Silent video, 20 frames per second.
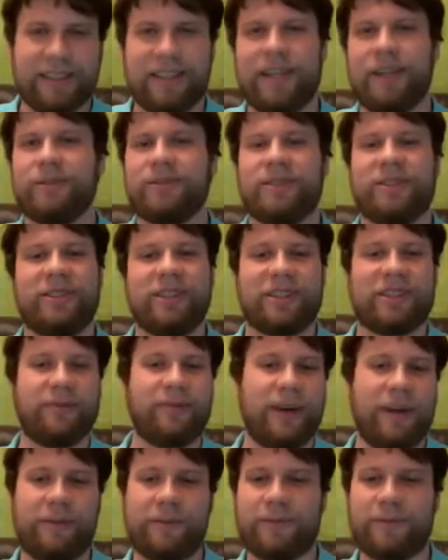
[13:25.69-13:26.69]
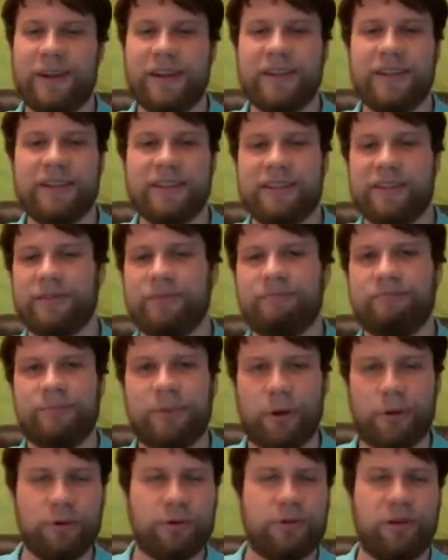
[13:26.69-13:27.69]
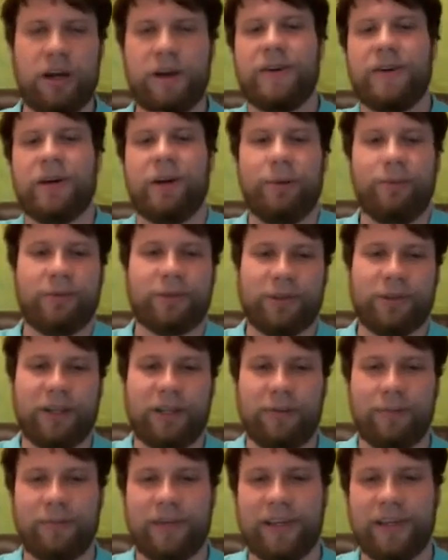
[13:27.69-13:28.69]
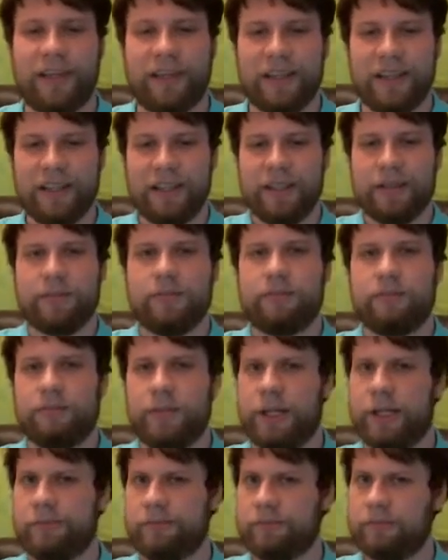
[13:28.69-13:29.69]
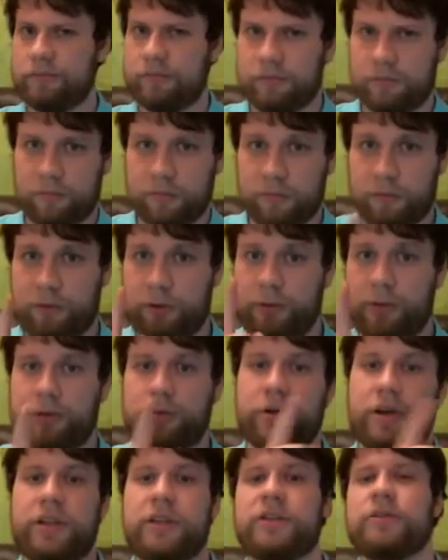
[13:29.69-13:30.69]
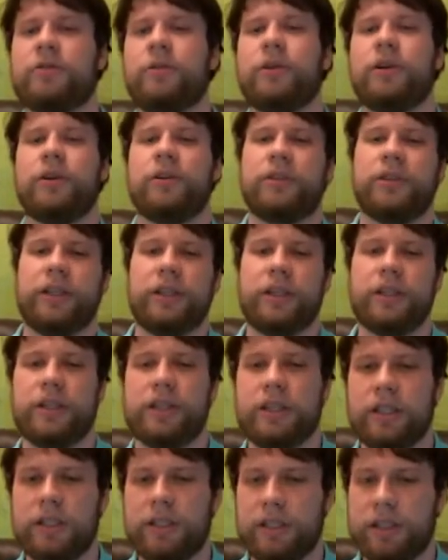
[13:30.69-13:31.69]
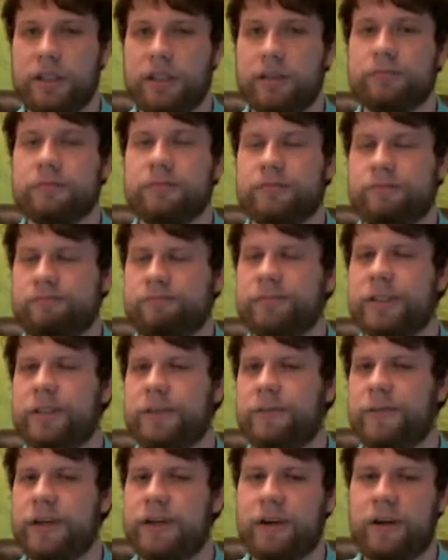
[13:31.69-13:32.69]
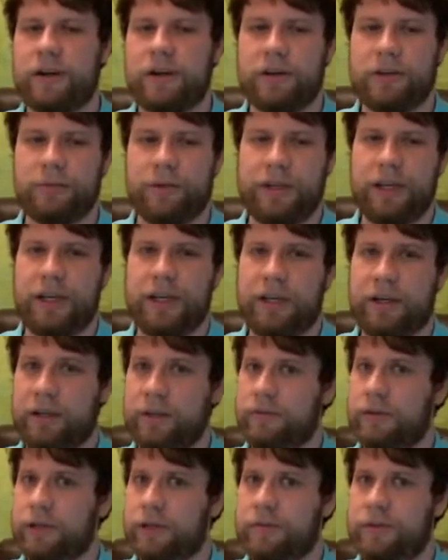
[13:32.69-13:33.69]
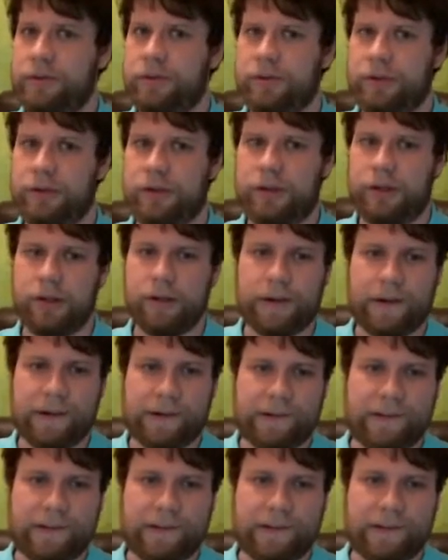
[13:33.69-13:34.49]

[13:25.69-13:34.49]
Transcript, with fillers: And I'll stick to my friends and those who I've helped or helped me. But if you betray this loyalty, you're gonna find it hard to regain it if you ever do at all.